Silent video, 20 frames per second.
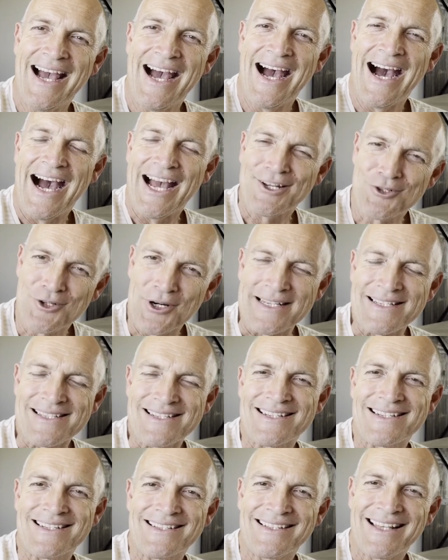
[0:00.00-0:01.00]
I
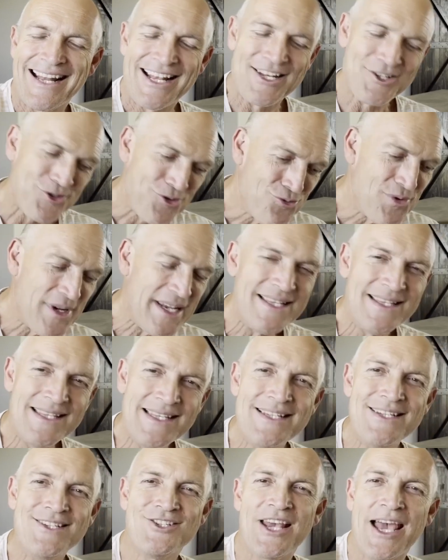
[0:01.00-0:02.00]
trust that as you read
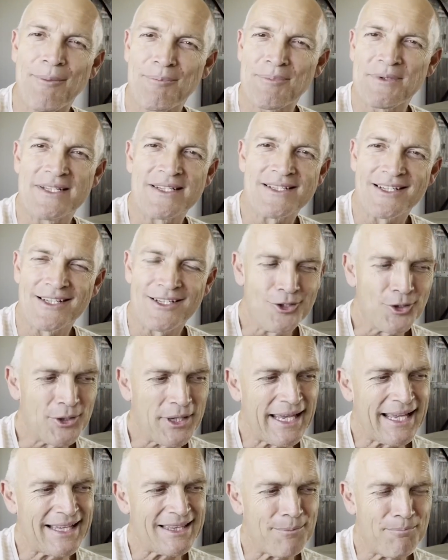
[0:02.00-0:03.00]
these chapters,
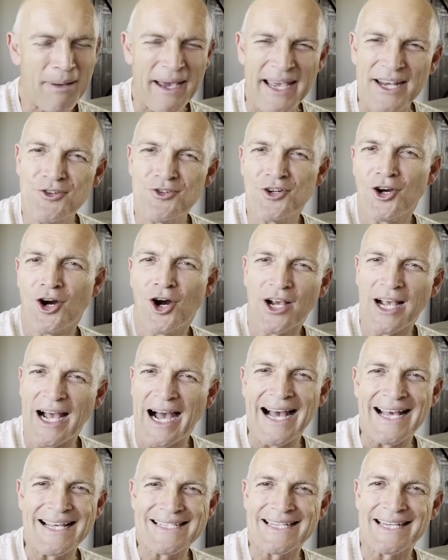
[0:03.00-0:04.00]
looking at the patriarch
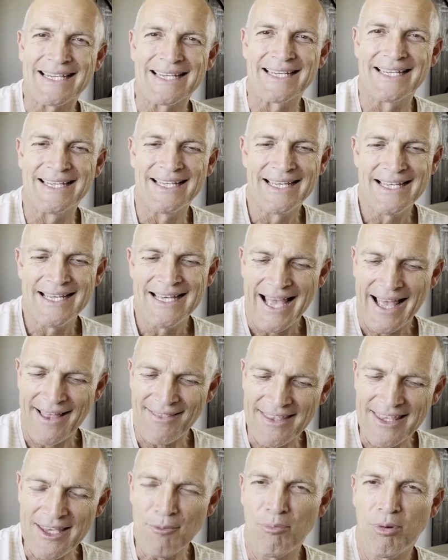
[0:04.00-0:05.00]
Isaac
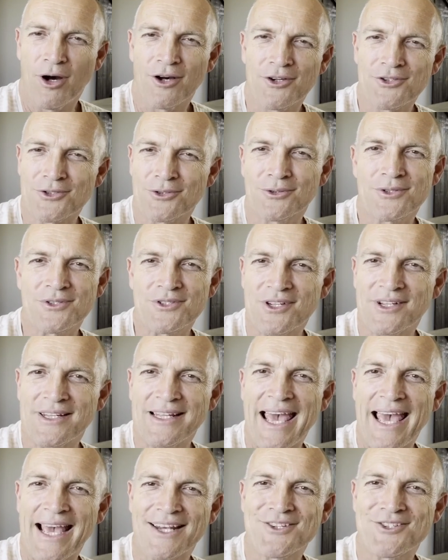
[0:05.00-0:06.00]
and the apostles
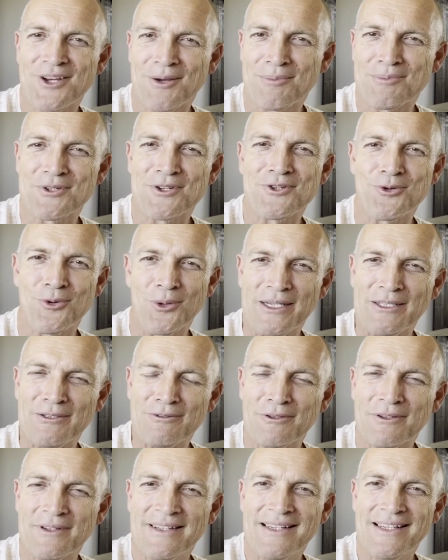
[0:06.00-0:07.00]
in Acts chapter 12,
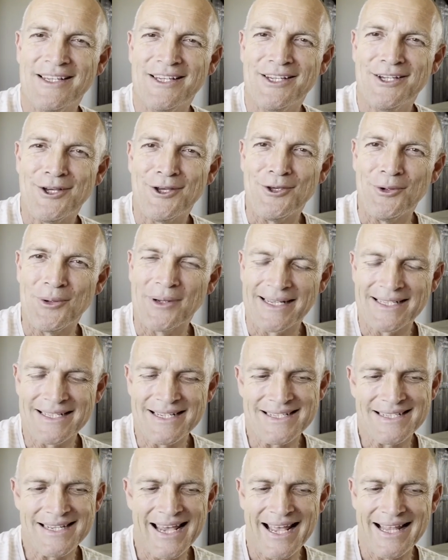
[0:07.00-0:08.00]
you'll
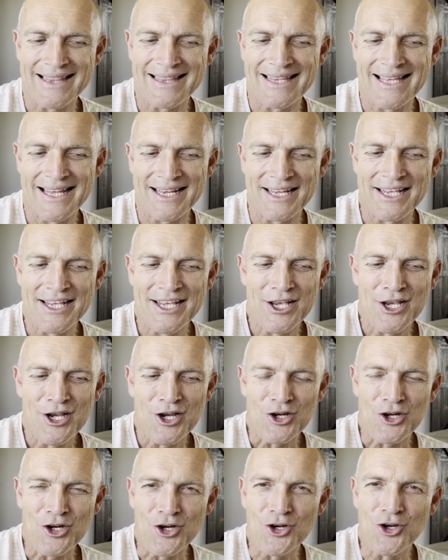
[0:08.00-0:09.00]
understand that
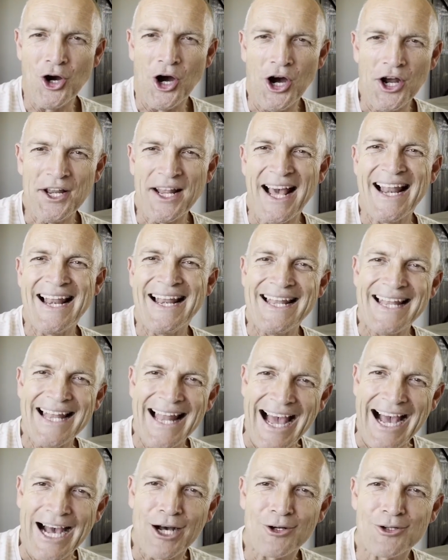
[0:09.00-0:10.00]
God
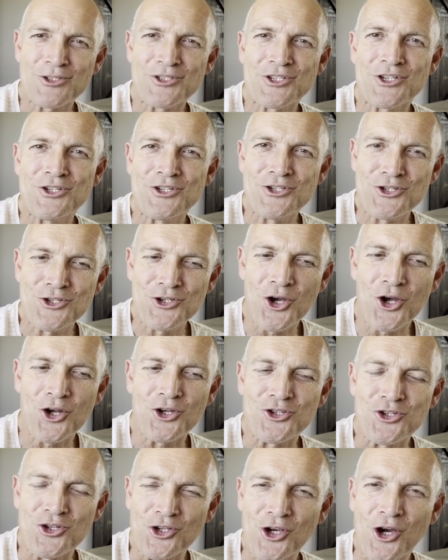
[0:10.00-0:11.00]
allows his
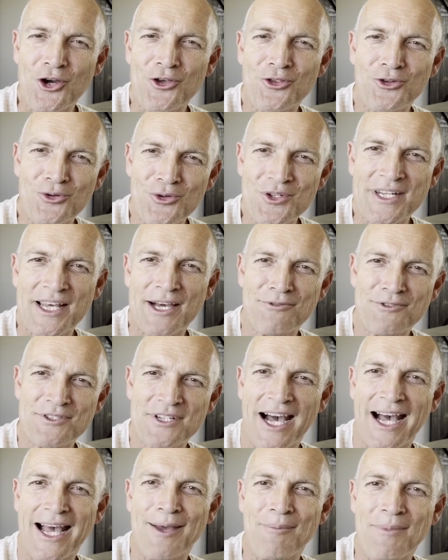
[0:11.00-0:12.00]
church to go through tough
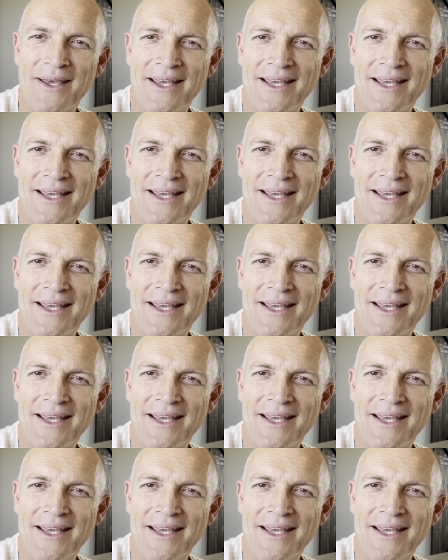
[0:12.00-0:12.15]
time.